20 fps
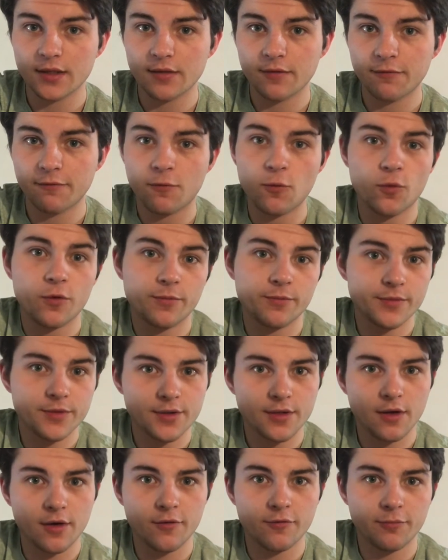forms
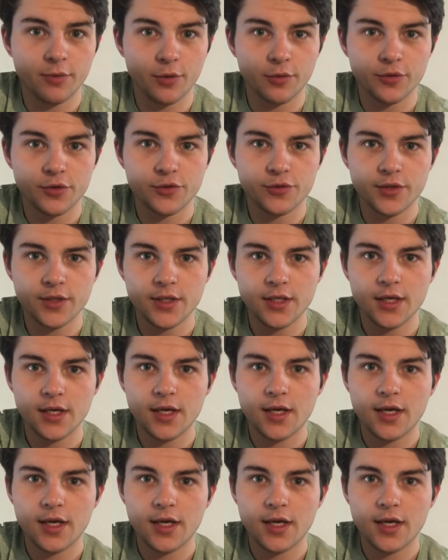of poetry,